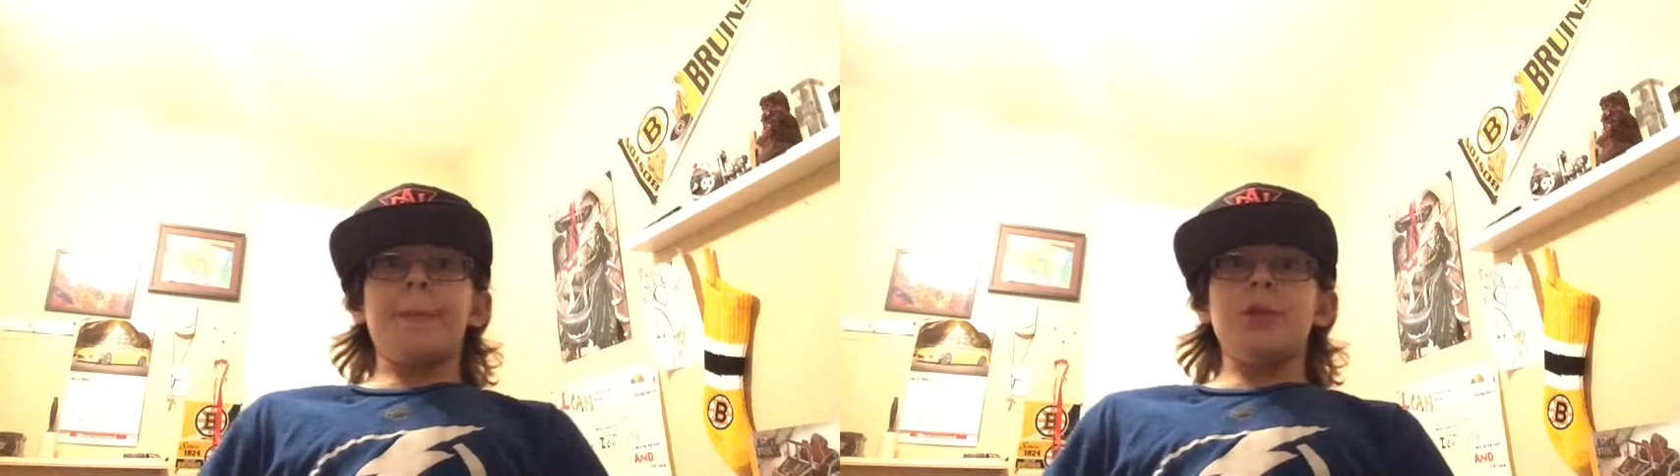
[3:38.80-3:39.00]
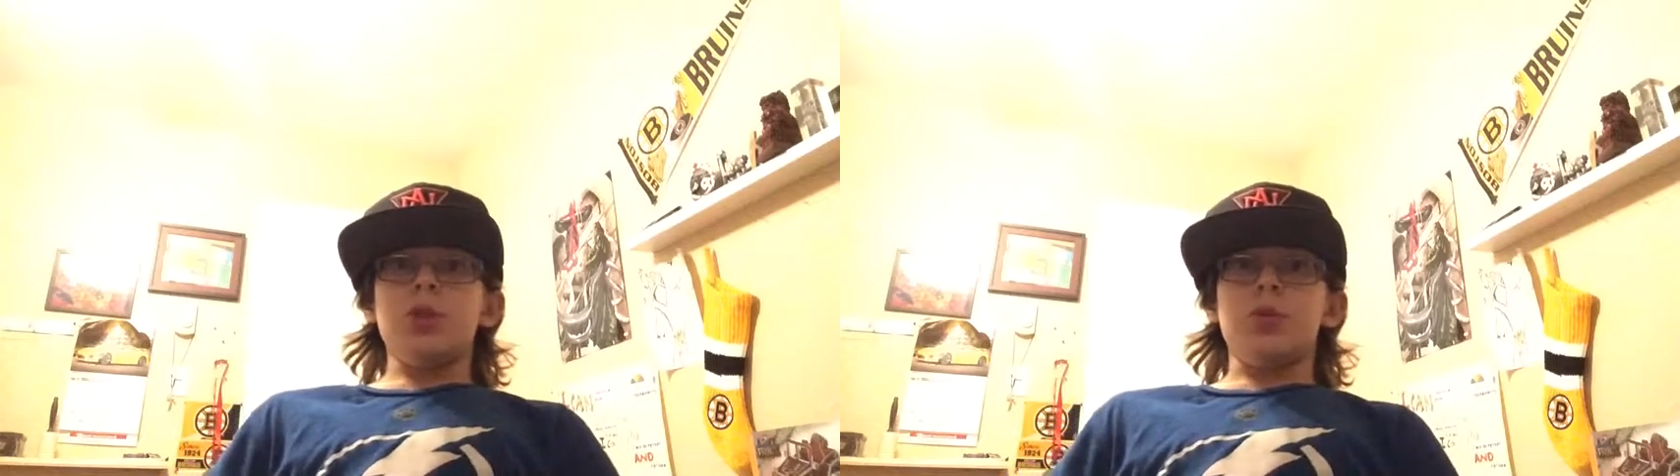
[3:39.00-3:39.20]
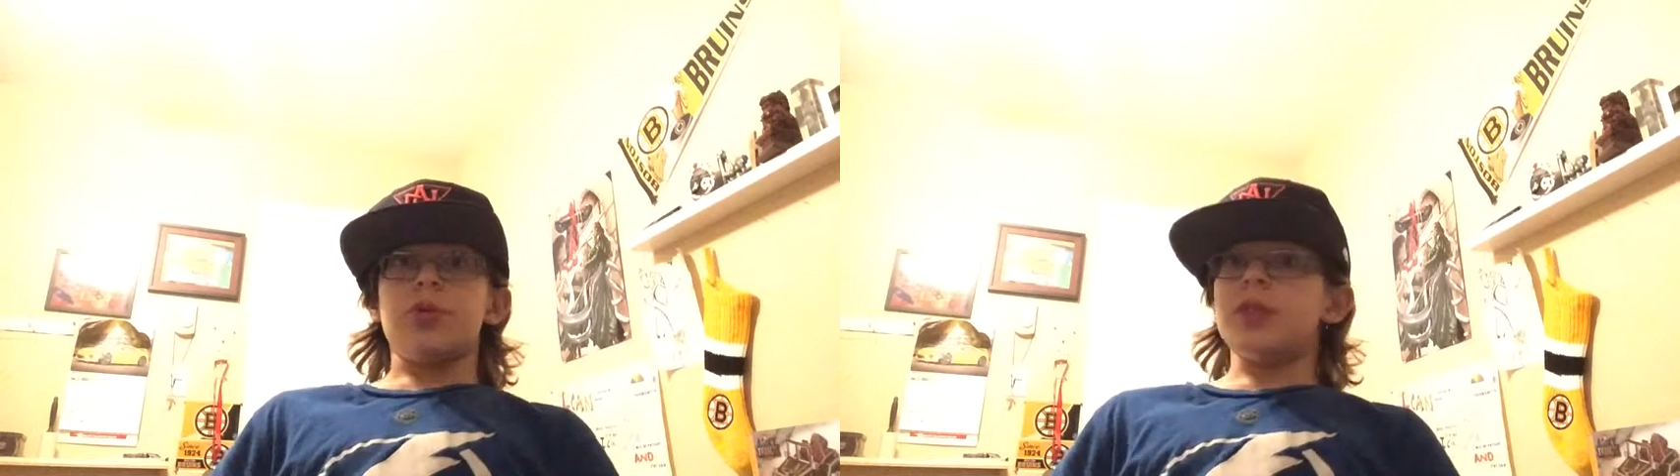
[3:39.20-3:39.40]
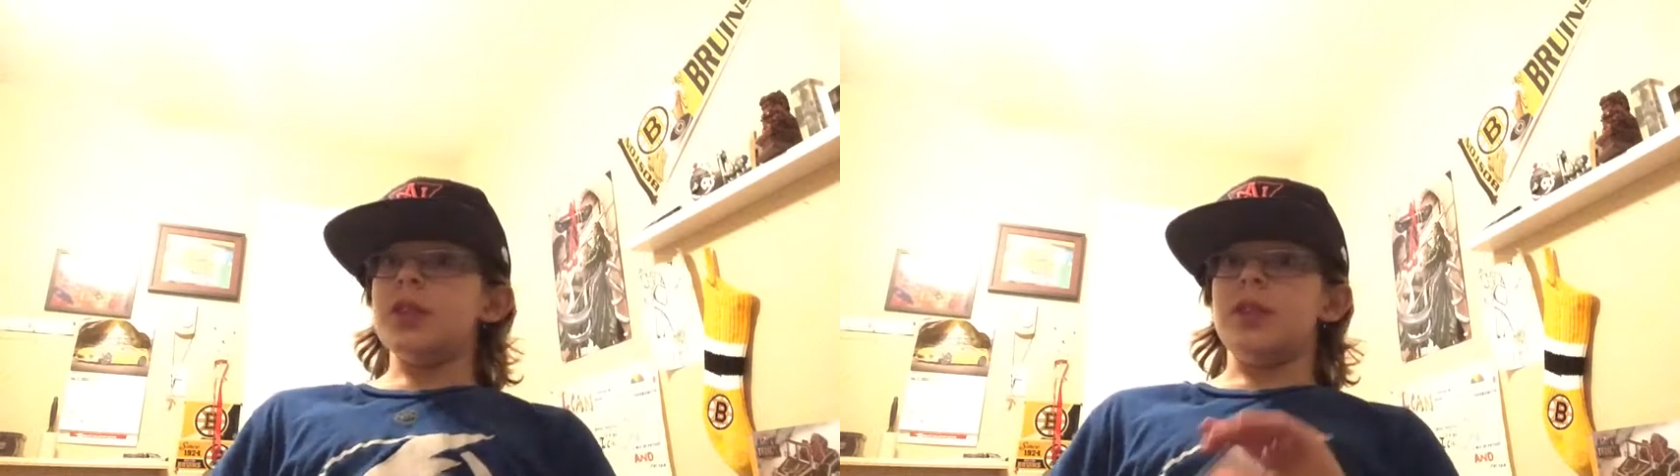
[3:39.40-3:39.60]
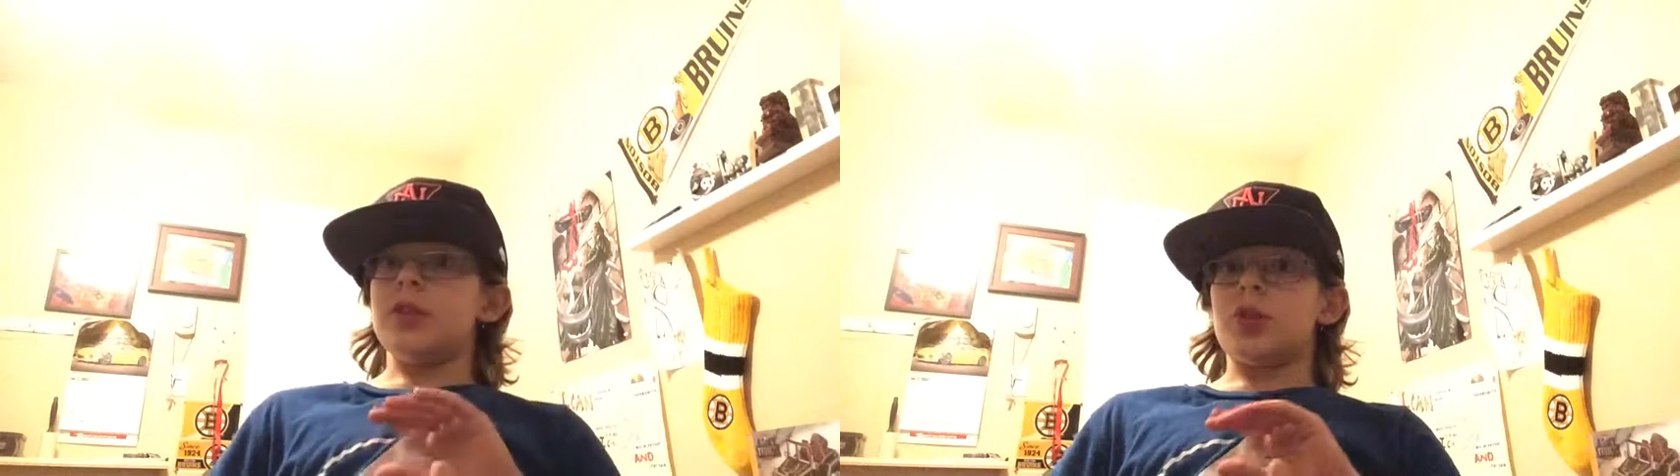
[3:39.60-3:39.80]
you will
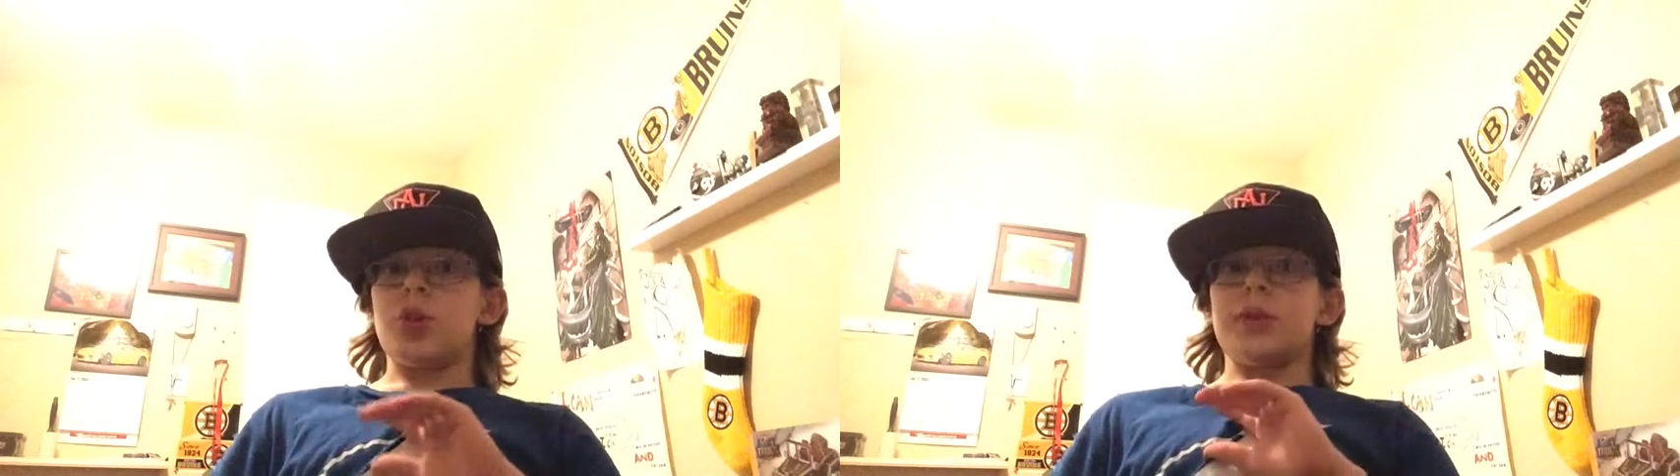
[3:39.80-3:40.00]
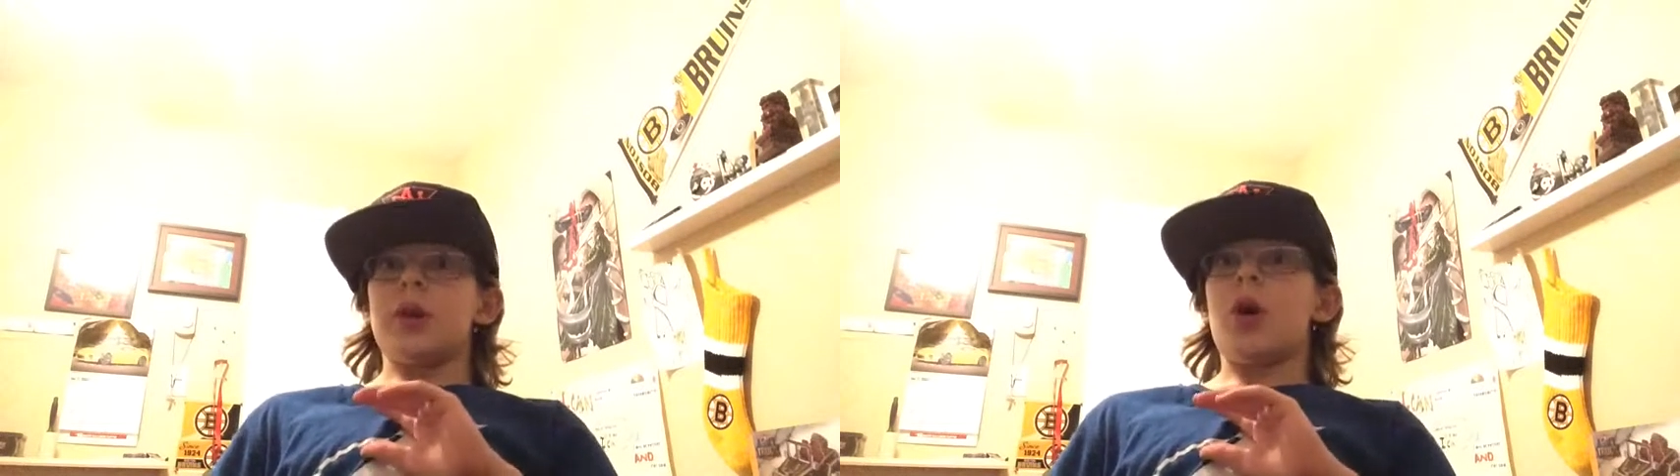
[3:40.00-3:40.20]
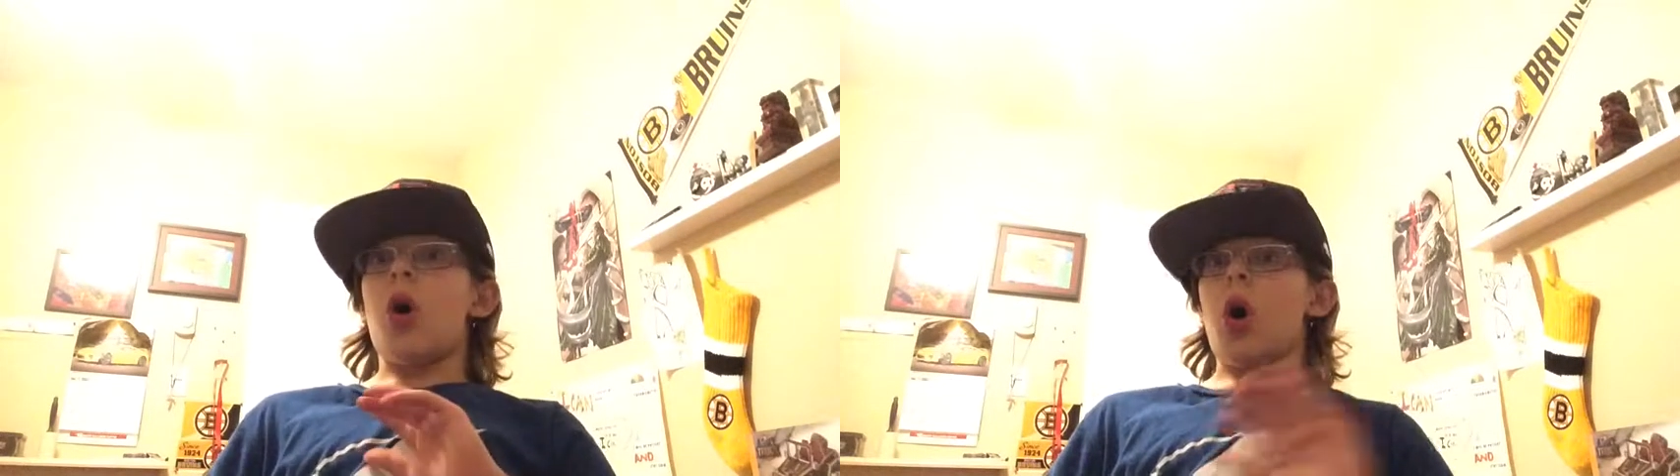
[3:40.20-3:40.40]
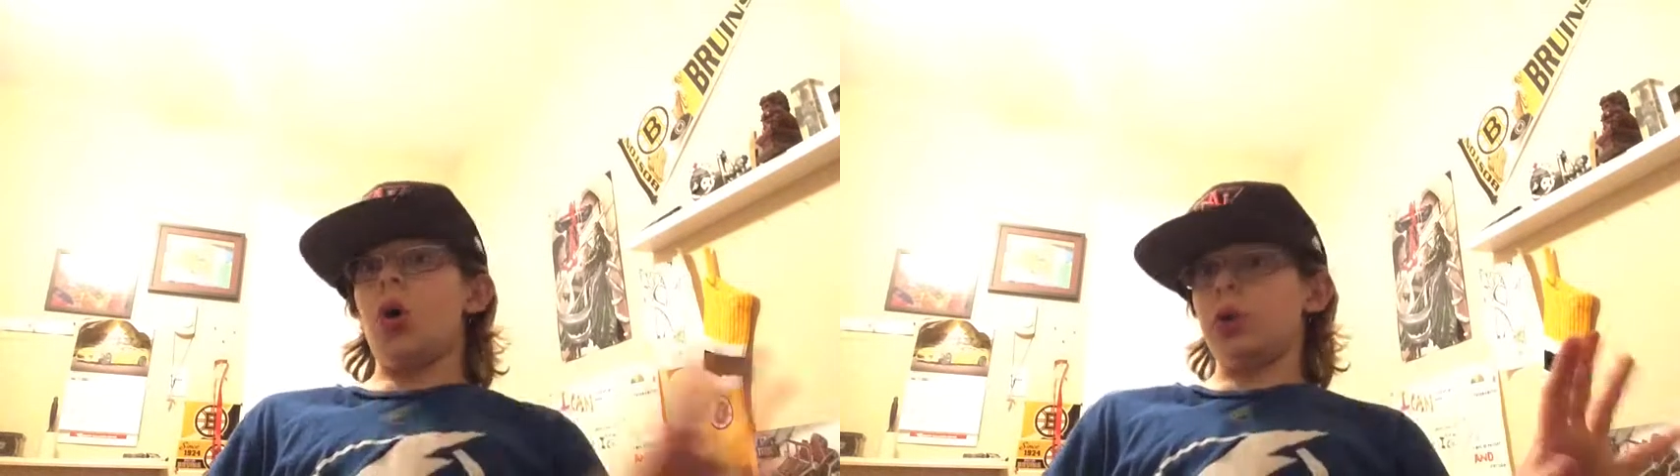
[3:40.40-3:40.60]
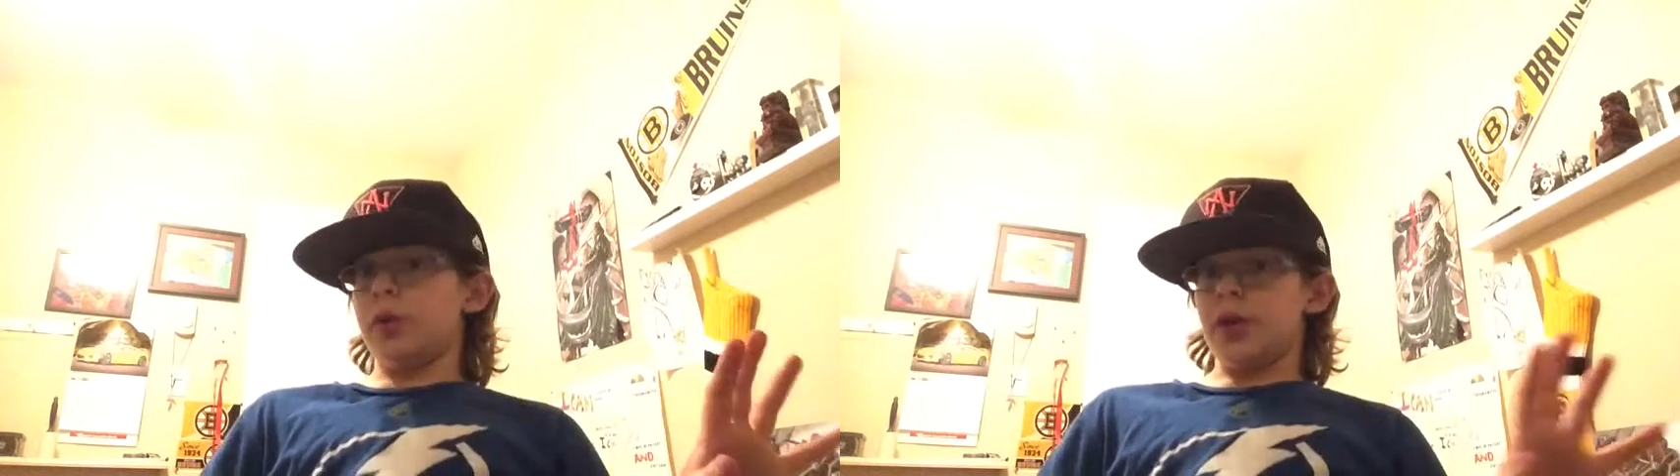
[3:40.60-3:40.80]
see those
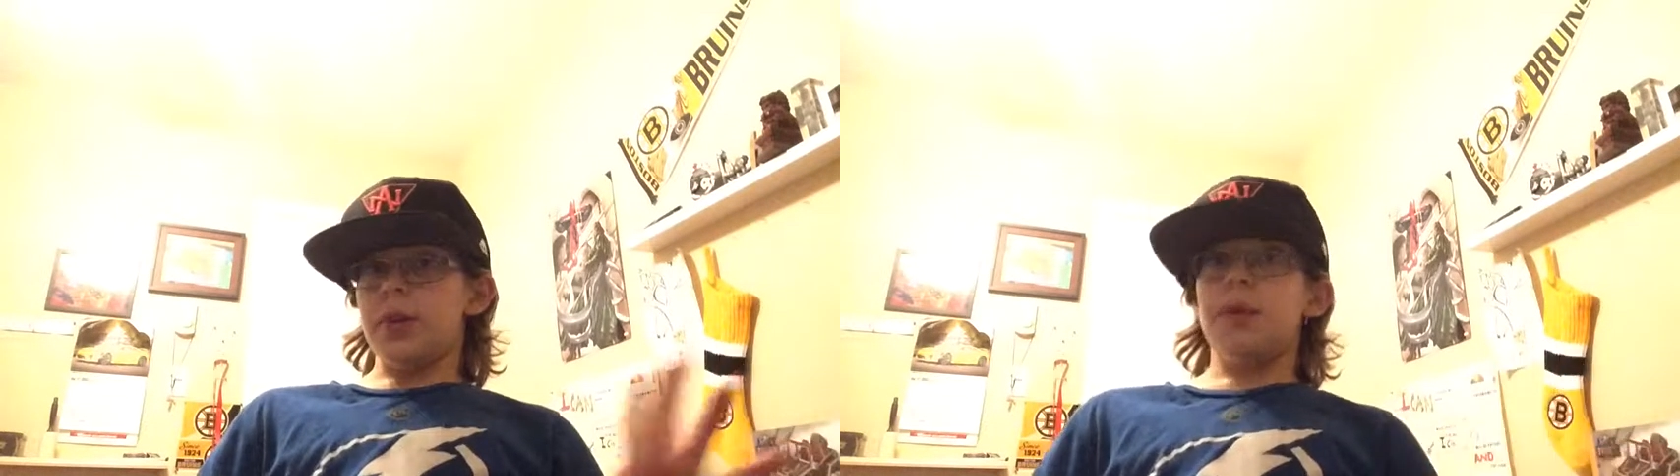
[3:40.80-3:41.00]
all over.